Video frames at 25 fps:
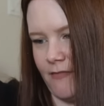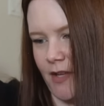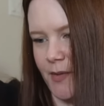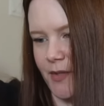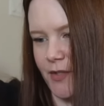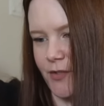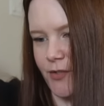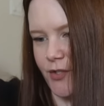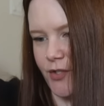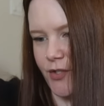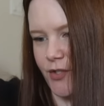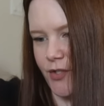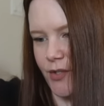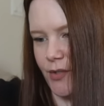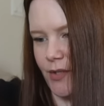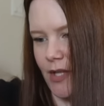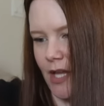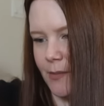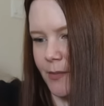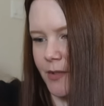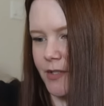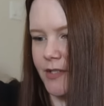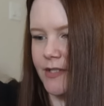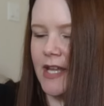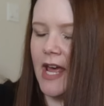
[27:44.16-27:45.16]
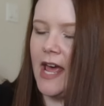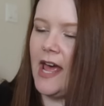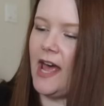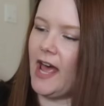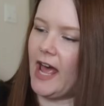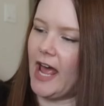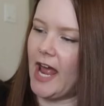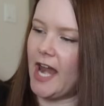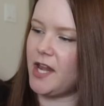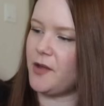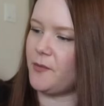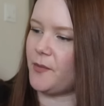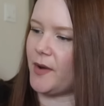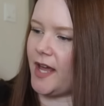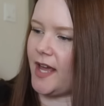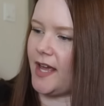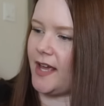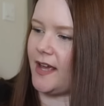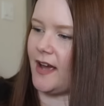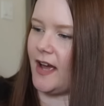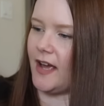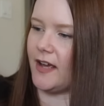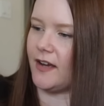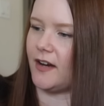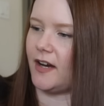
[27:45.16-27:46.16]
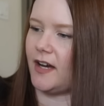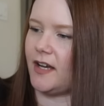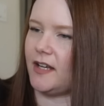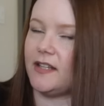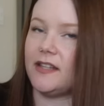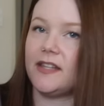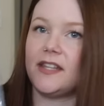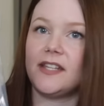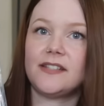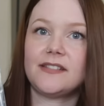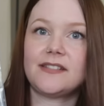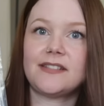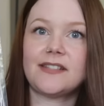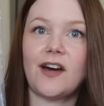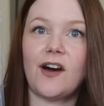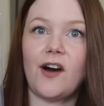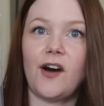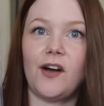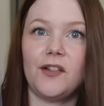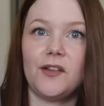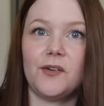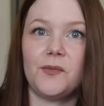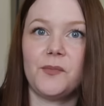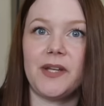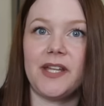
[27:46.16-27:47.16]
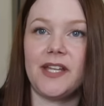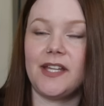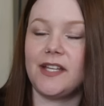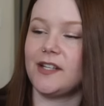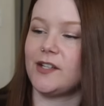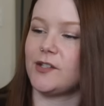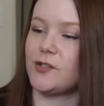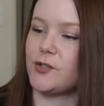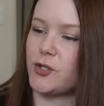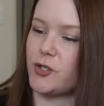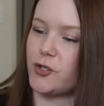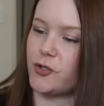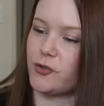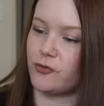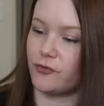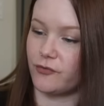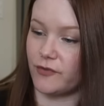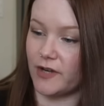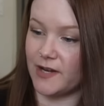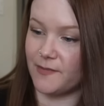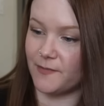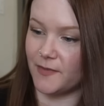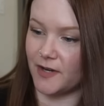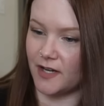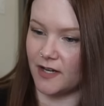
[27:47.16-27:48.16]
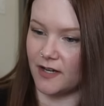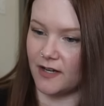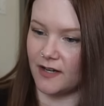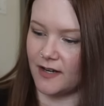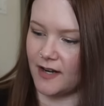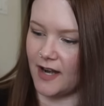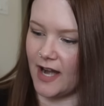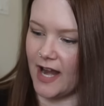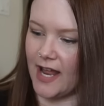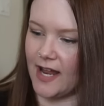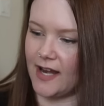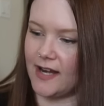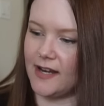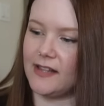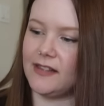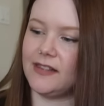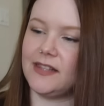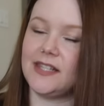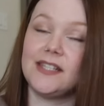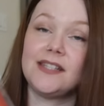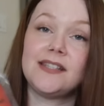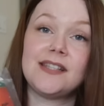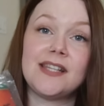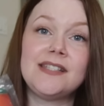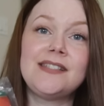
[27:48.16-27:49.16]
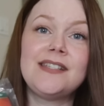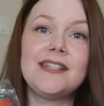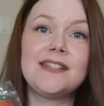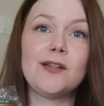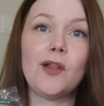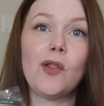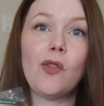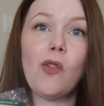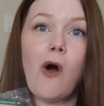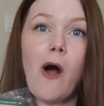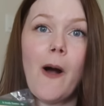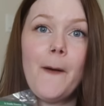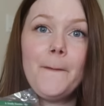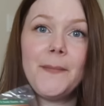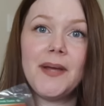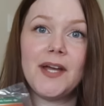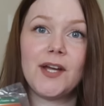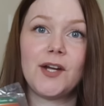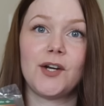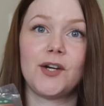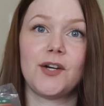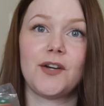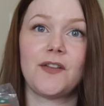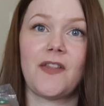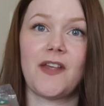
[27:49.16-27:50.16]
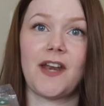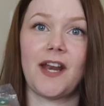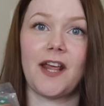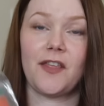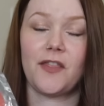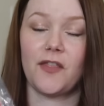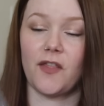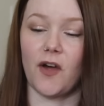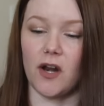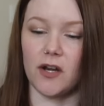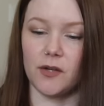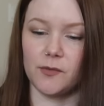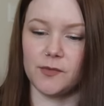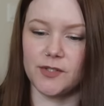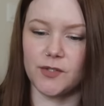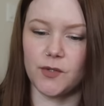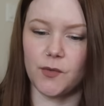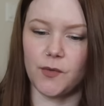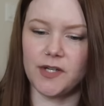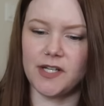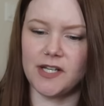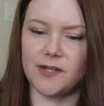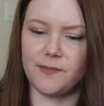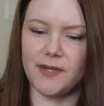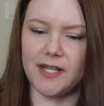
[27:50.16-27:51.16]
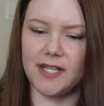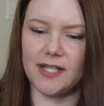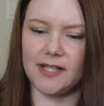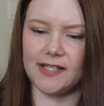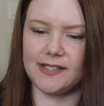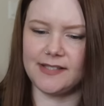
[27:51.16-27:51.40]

Maybe there's just two labels. Anyway, I got this Halloween streamer, and this is a lot bigger than I thought it was going to be.